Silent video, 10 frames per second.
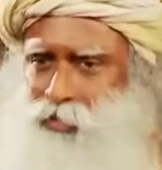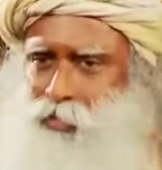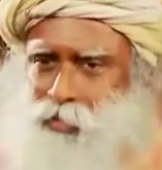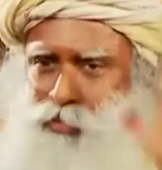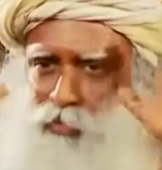You
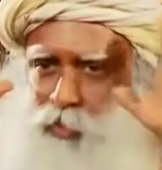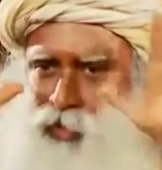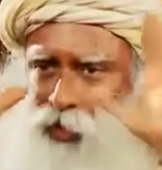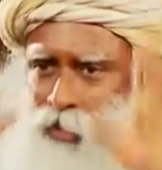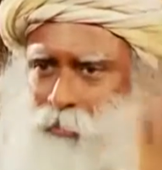know, you
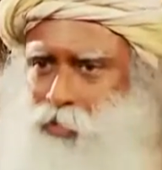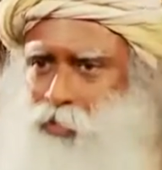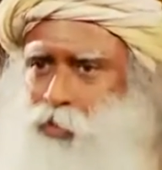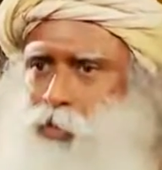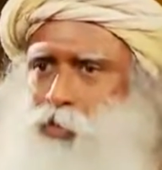want corruption
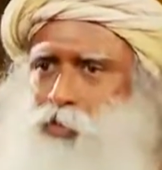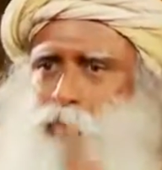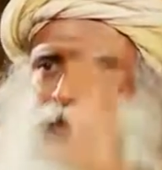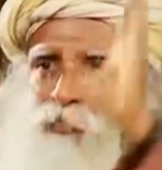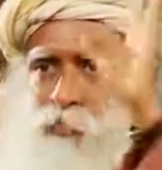to go, you
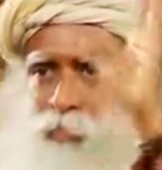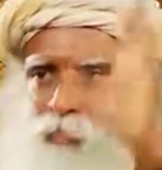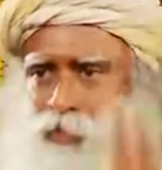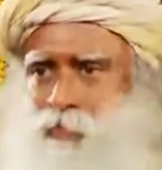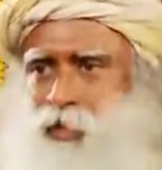want
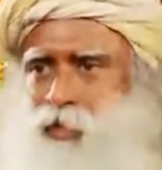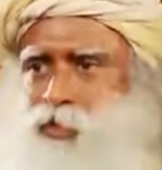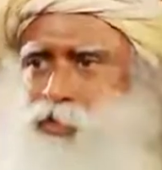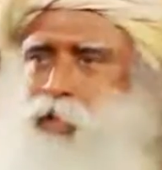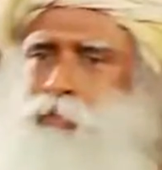people's
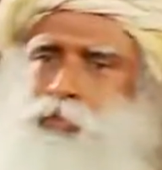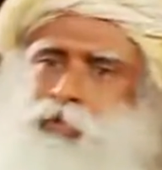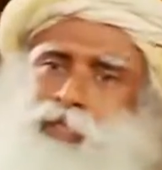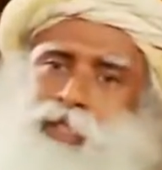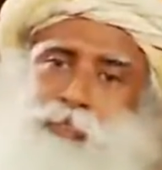awareness to come to
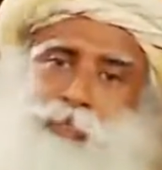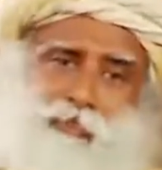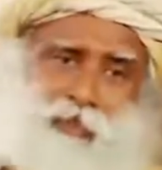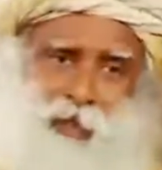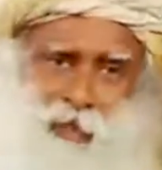it, that's
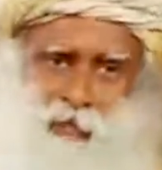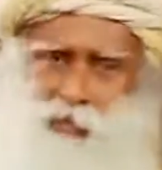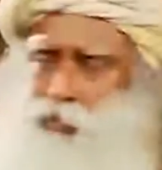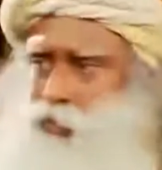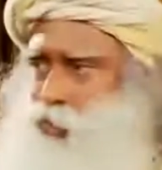perfect,
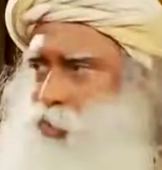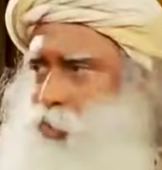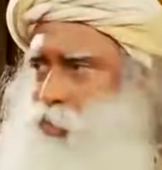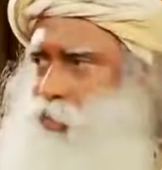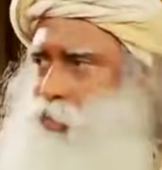no question.